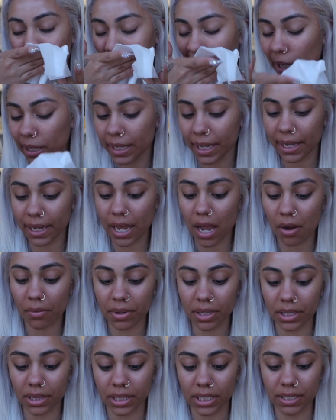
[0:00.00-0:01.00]
I like how
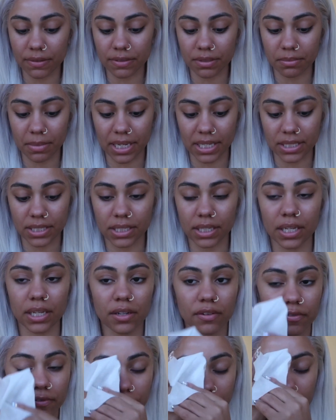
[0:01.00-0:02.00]
it leaves my
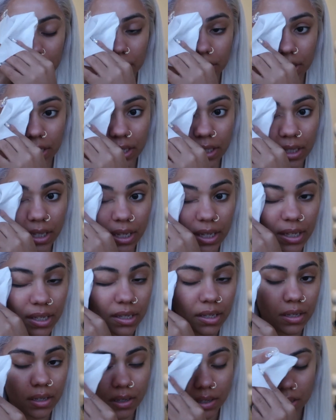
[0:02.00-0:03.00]
skin feeling
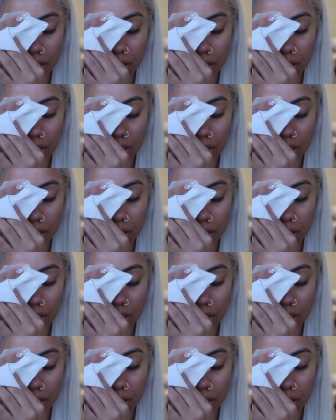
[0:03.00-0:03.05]
like